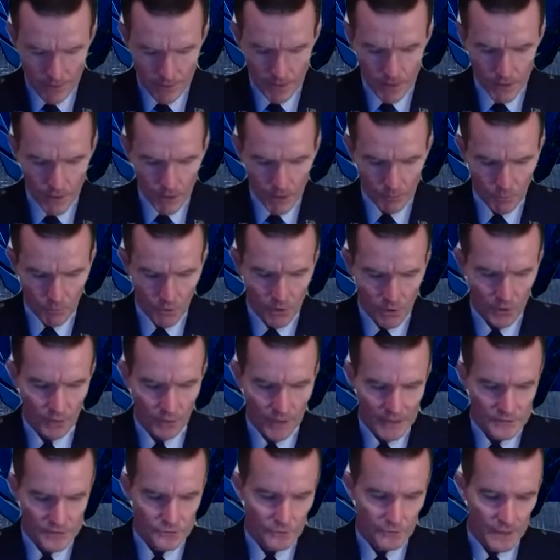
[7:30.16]
Upon
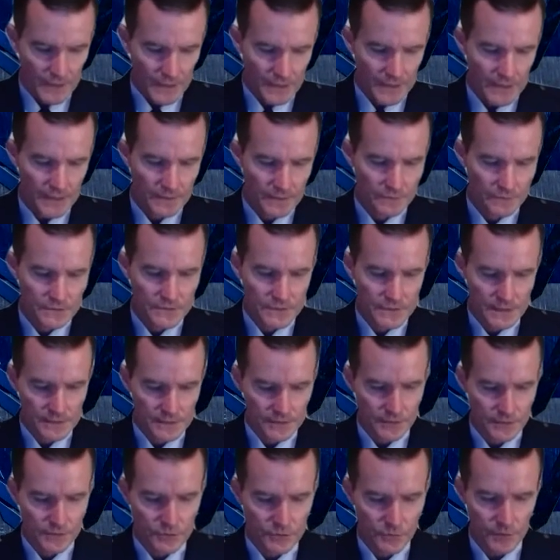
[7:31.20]
graduating, he was sent
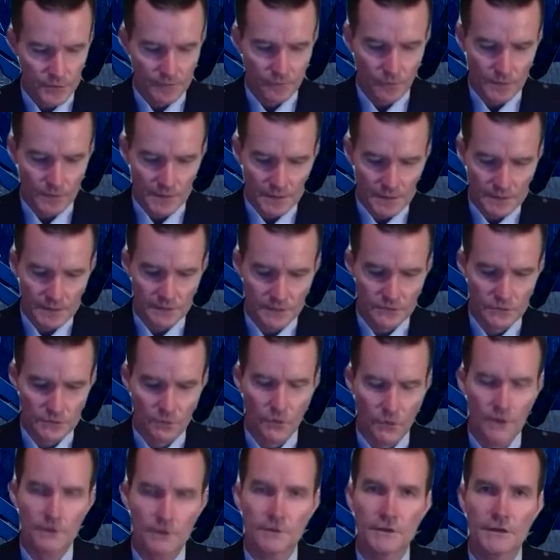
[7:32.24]
to the 24th Intel
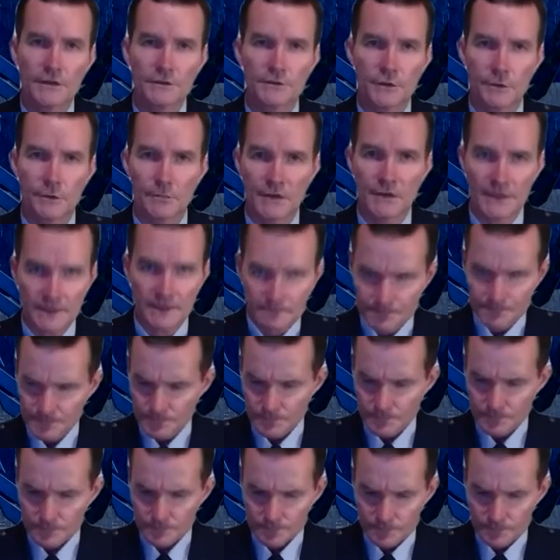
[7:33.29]
Squadron at Germany,
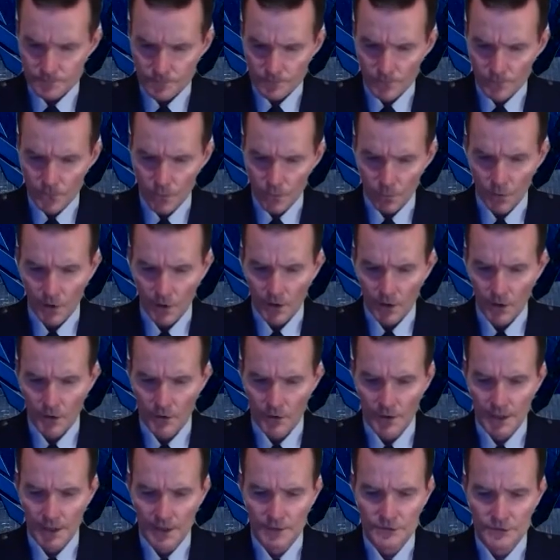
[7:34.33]
where
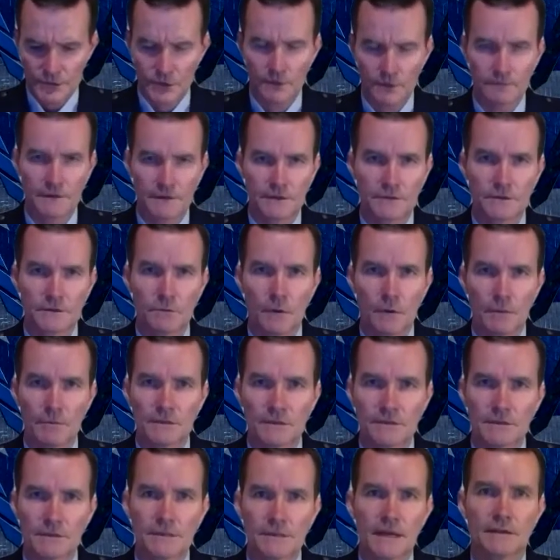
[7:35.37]
he served as the
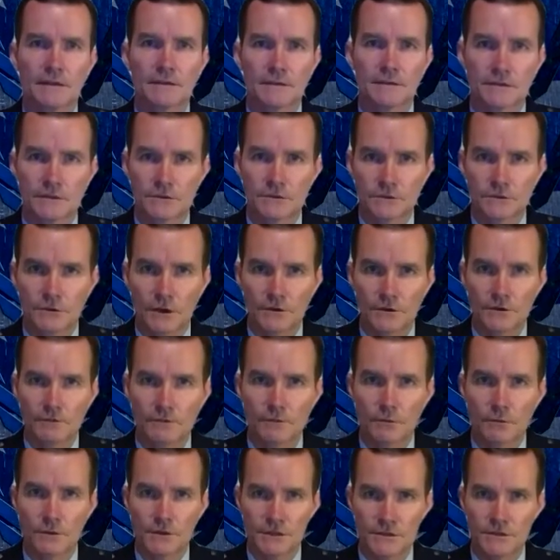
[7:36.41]
weapons and tactics instructor
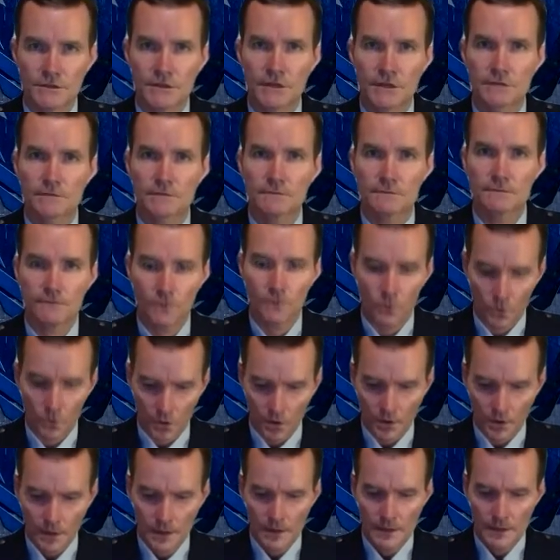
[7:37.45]
for
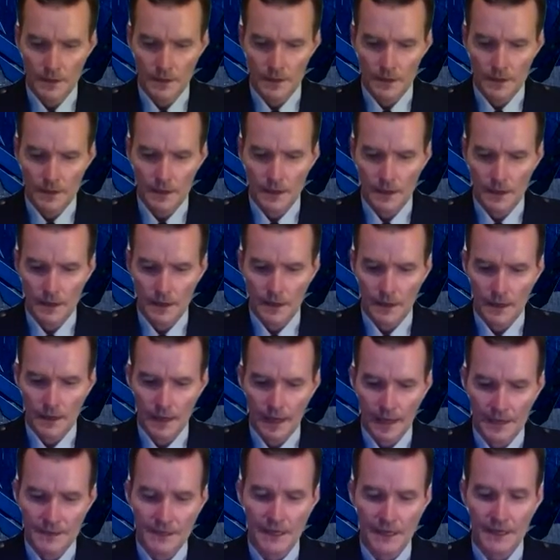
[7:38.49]
DGS-4,
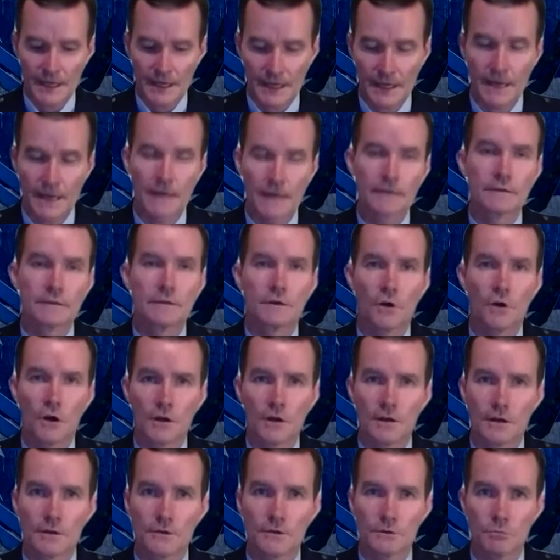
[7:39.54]
and yet again caught
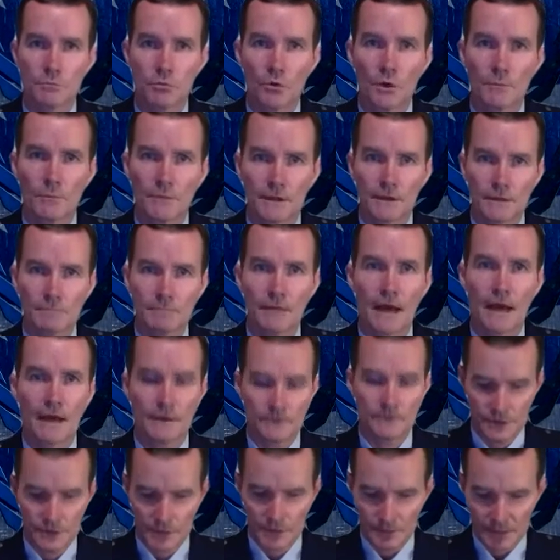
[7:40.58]
another deployment
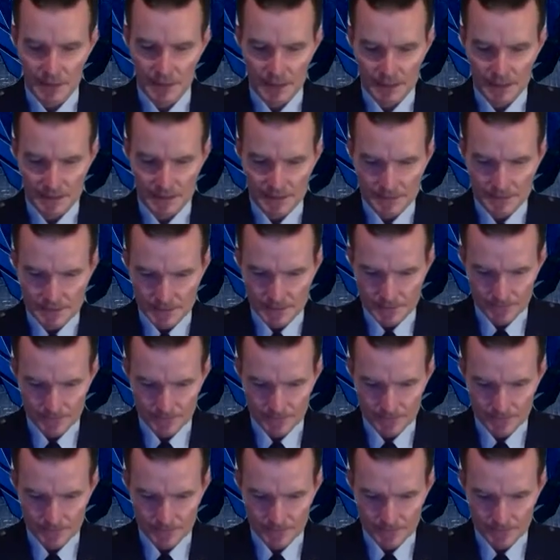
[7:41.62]
back to the Middle East.